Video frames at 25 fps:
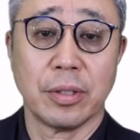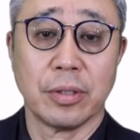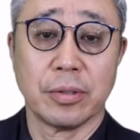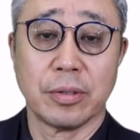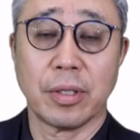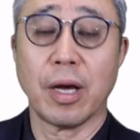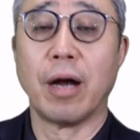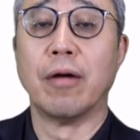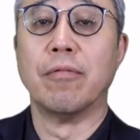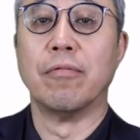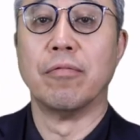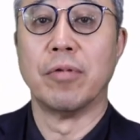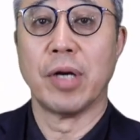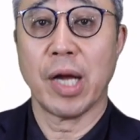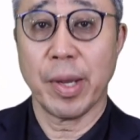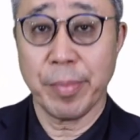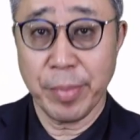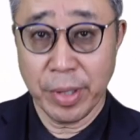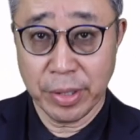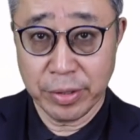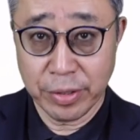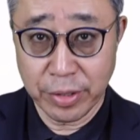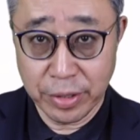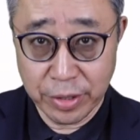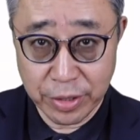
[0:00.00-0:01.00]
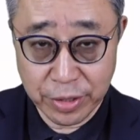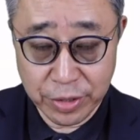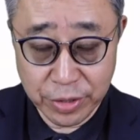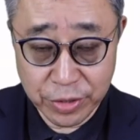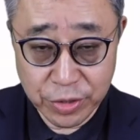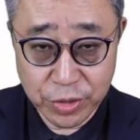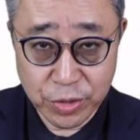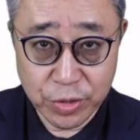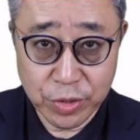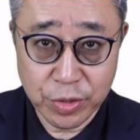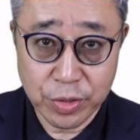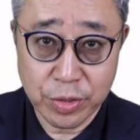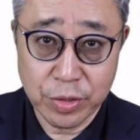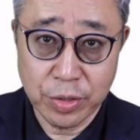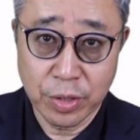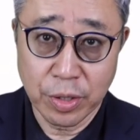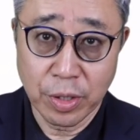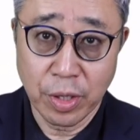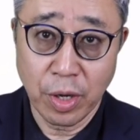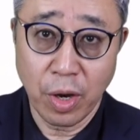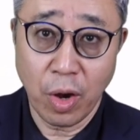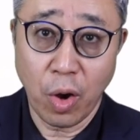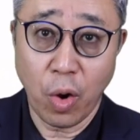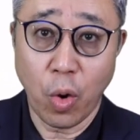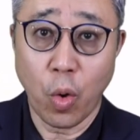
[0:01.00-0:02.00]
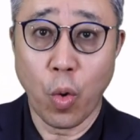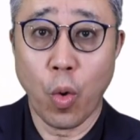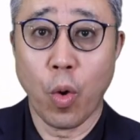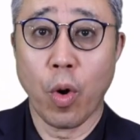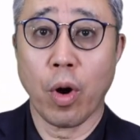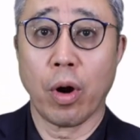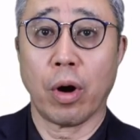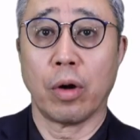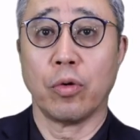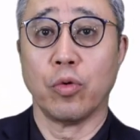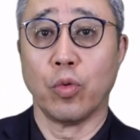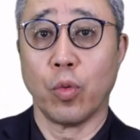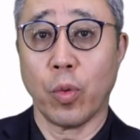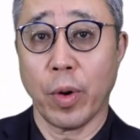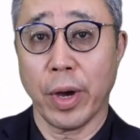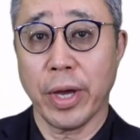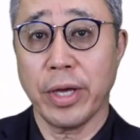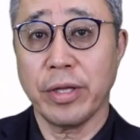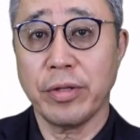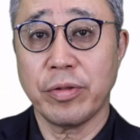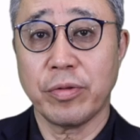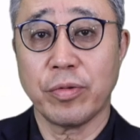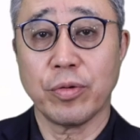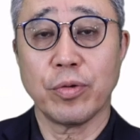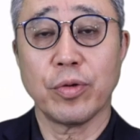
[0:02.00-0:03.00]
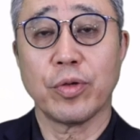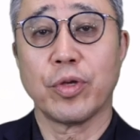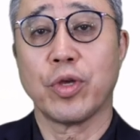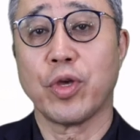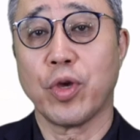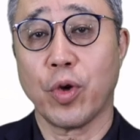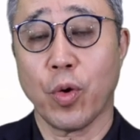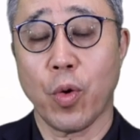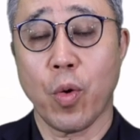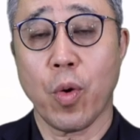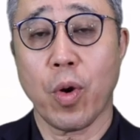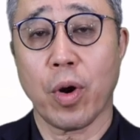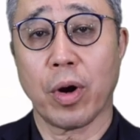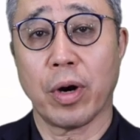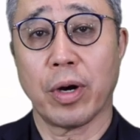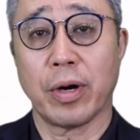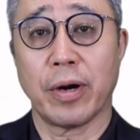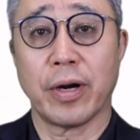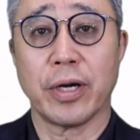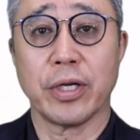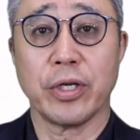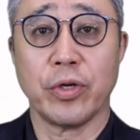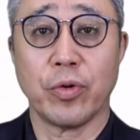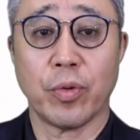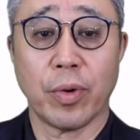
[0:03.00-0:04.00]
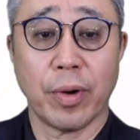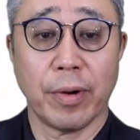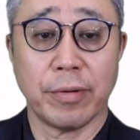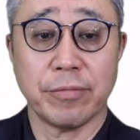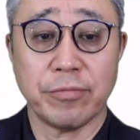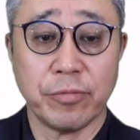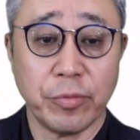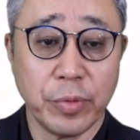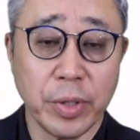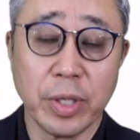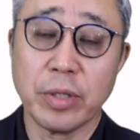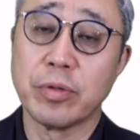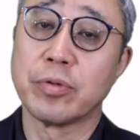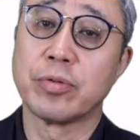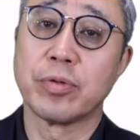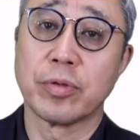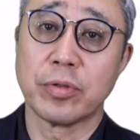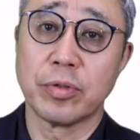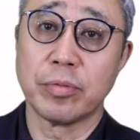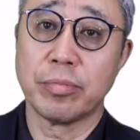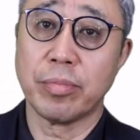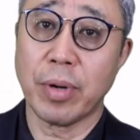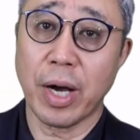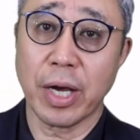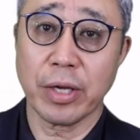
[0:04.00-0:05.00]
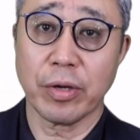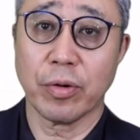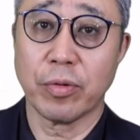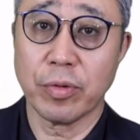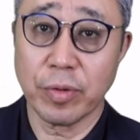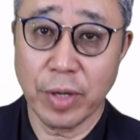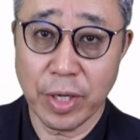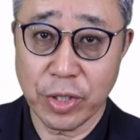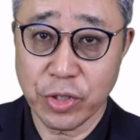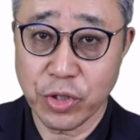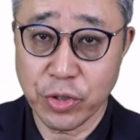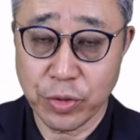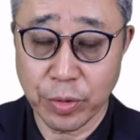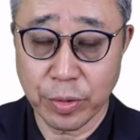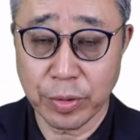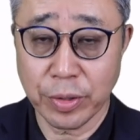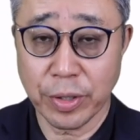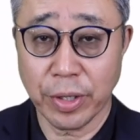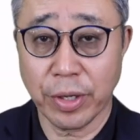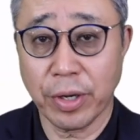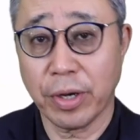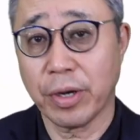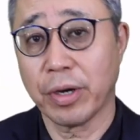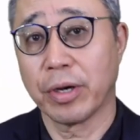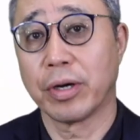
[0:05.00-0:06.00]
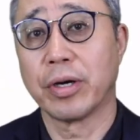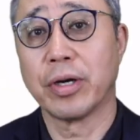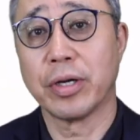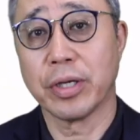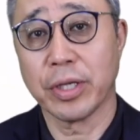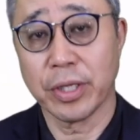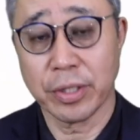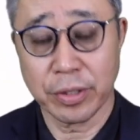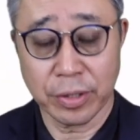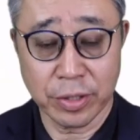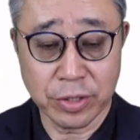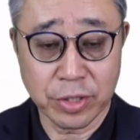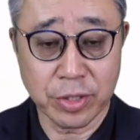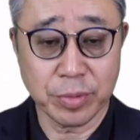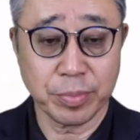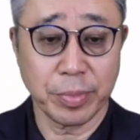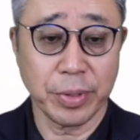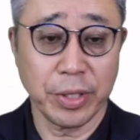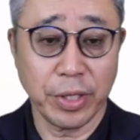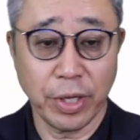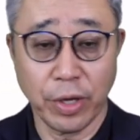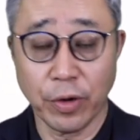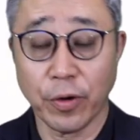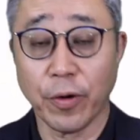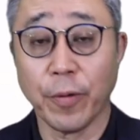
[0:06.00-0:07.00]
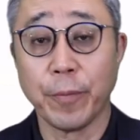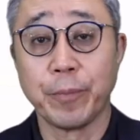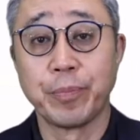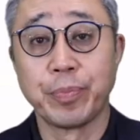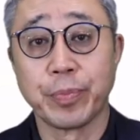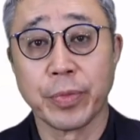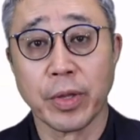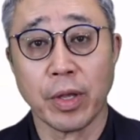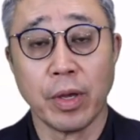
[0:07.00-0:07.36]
the remedies or way to cure your willful violation here in this video.